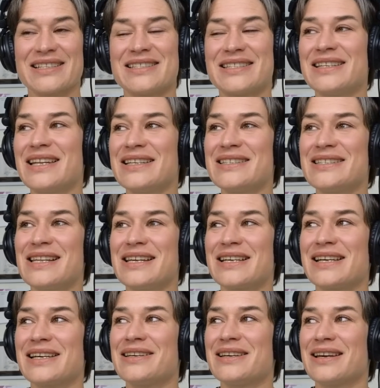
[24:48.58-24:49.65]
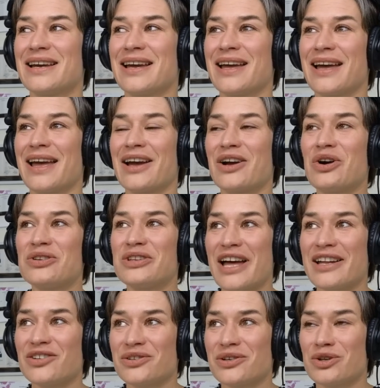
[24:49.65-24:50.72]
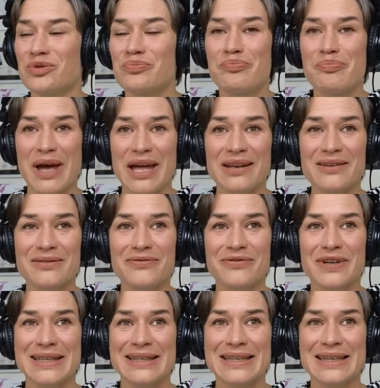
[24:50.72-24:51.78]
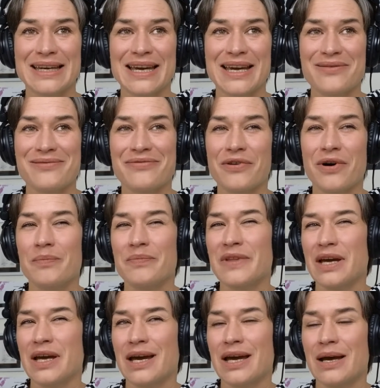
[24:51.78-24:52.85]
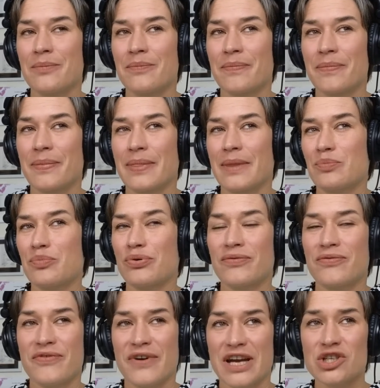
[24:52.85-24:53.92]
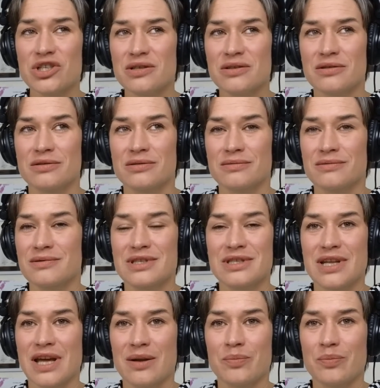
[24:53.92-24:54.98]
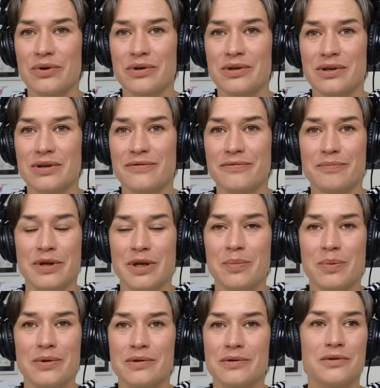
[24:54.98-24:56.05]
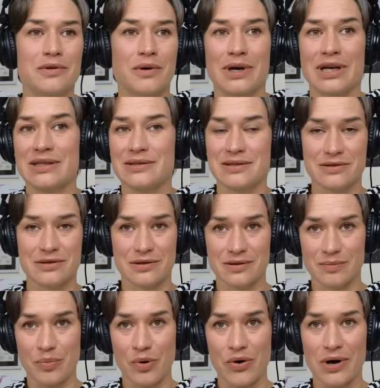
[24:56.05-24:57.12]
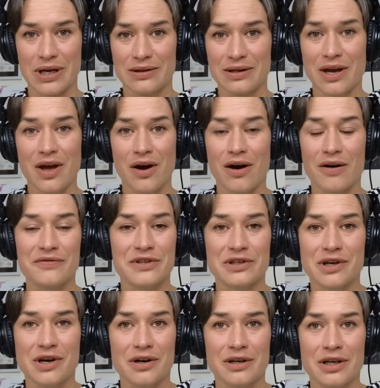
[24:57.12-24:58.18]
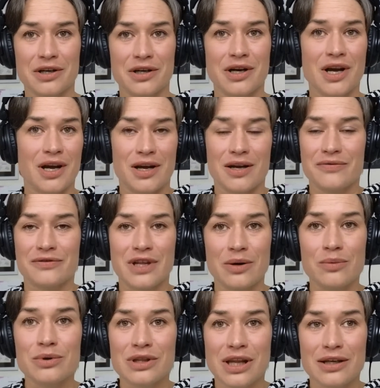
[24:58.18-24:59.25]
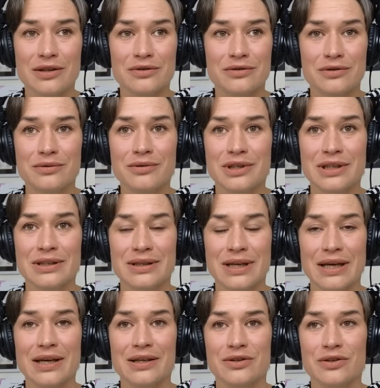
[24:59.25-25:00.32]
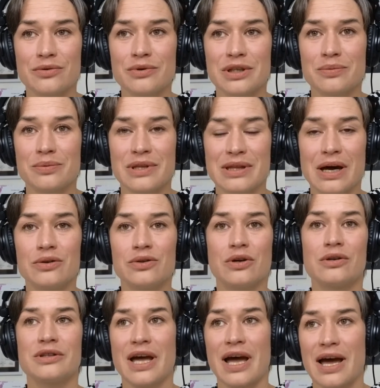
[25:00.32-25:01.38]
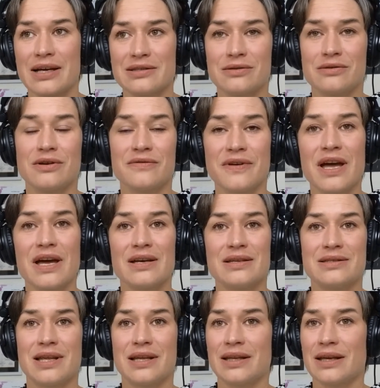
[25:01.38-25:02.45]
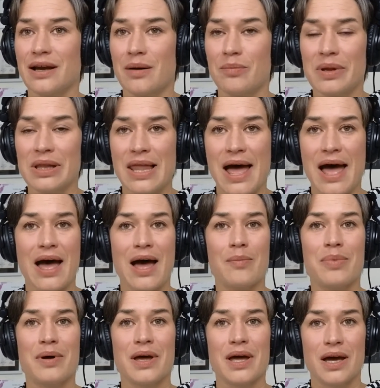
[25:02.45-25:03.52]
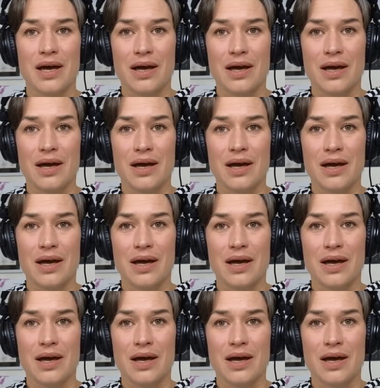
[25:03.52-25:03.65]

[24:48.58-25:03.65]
See, that's like a collateral benefit from the professional standpoint. If people, at a certain point of their career, if they would like to do it, they can do it without all the hassle of setting up a lab,